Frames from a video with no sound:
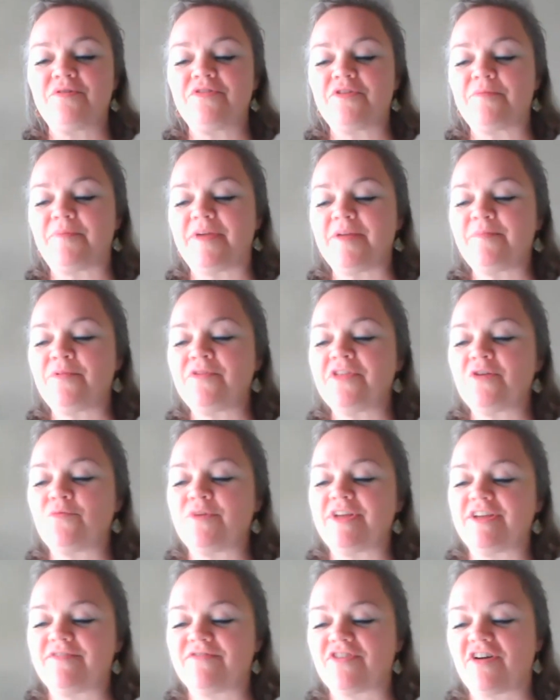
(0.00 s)
the people that
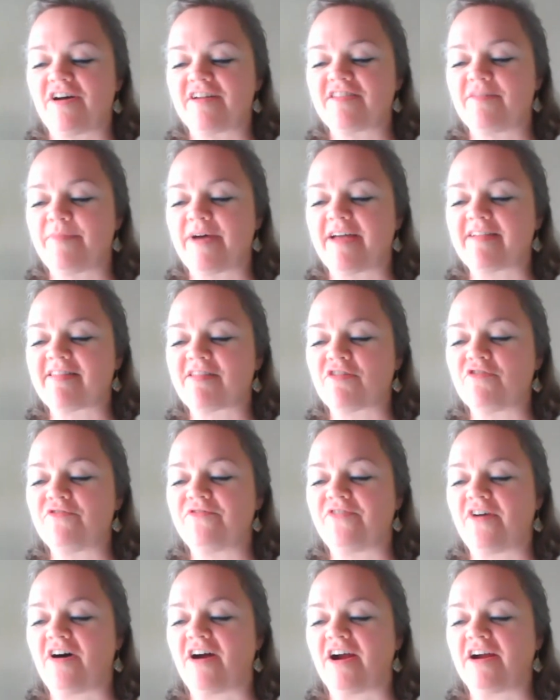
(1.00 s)
we have talked about so
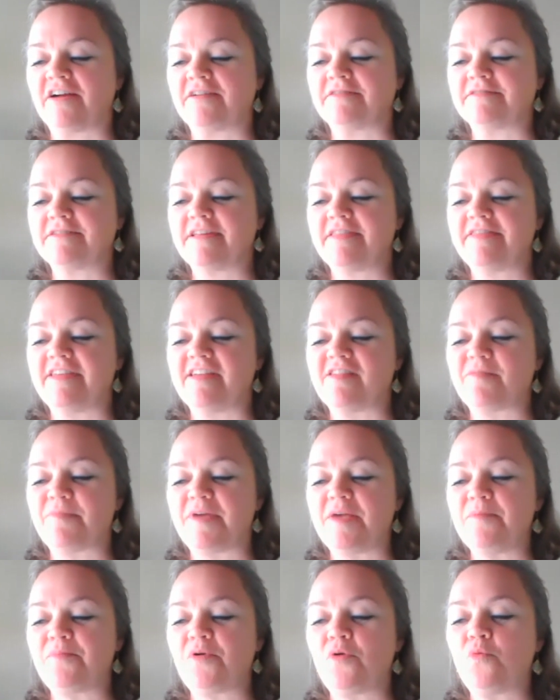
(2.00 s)
far, these
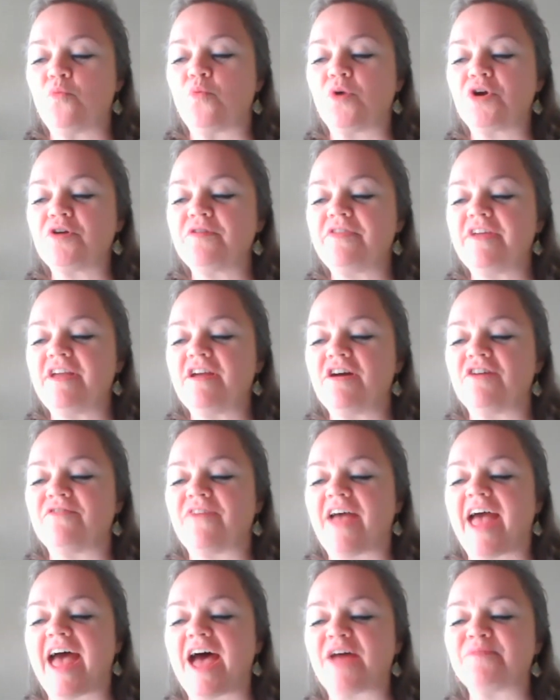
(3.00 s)
people worthy of
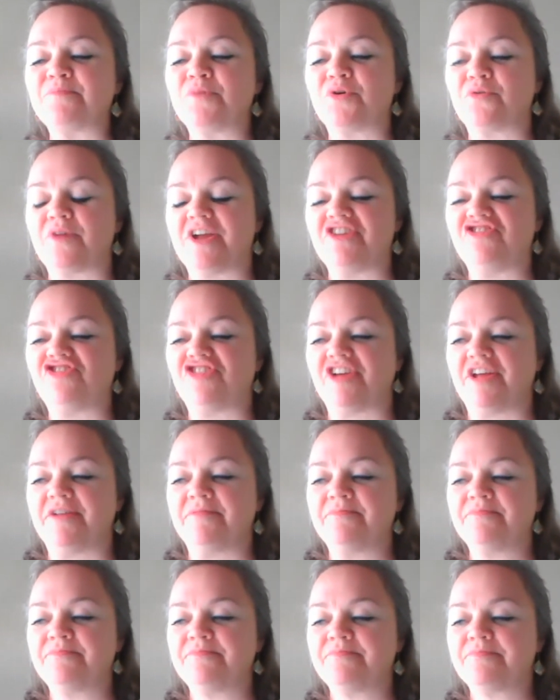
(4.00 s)

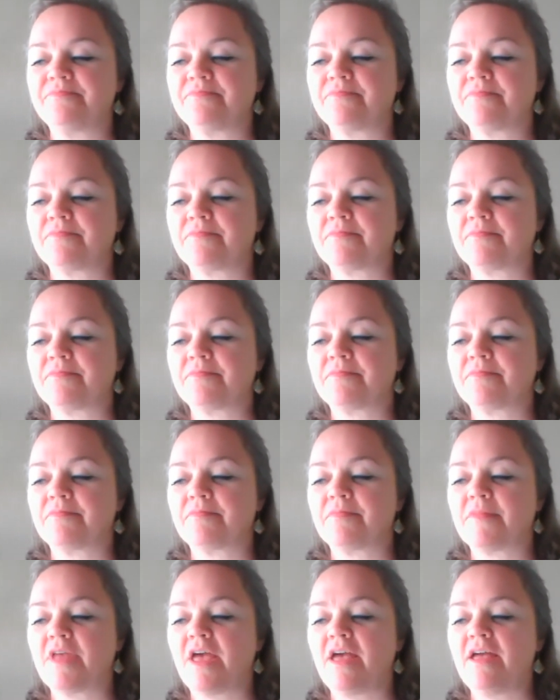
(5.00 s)
admiration:
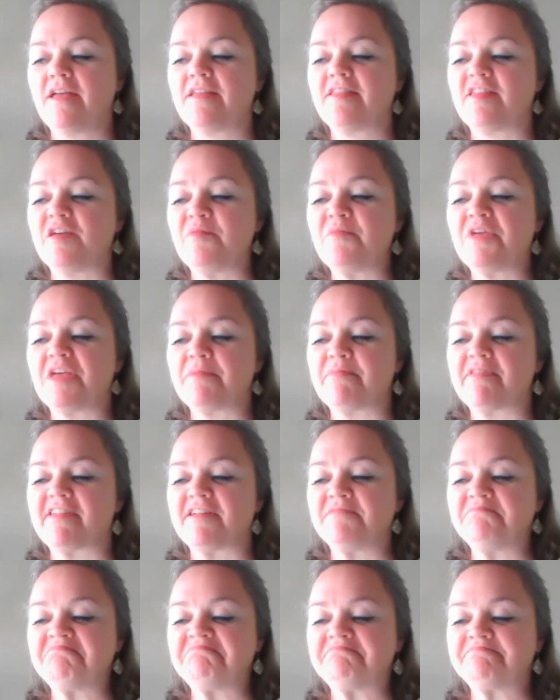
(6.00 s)
Tim
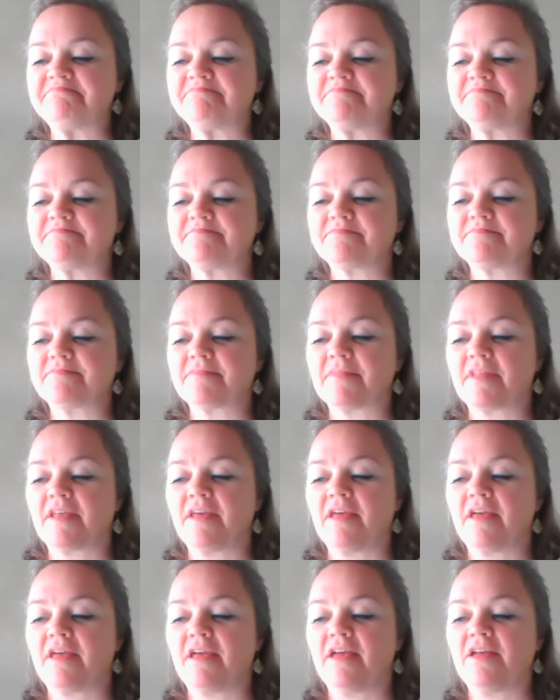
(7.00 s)
Gibson,
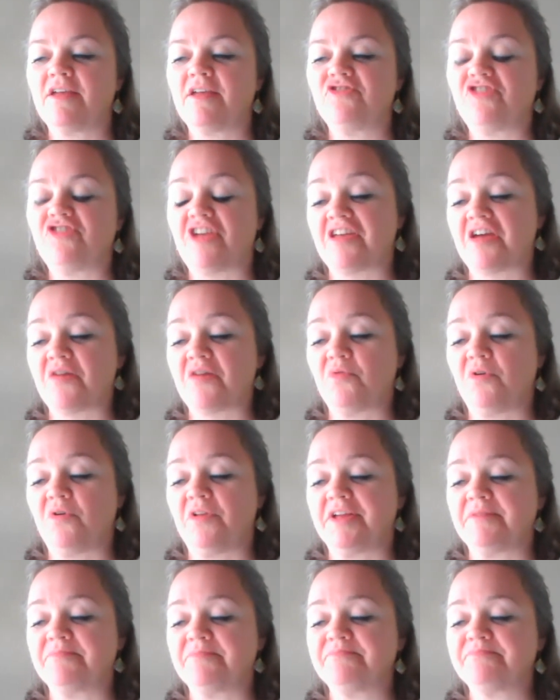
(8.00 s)
J.K.
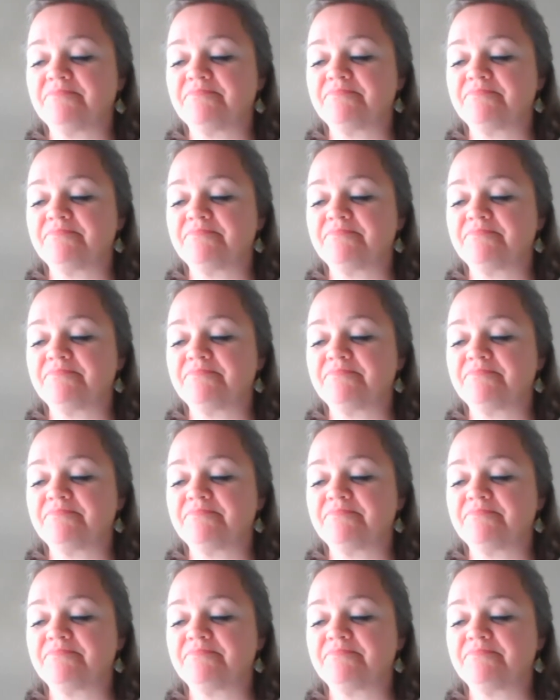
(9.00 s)
Rowling,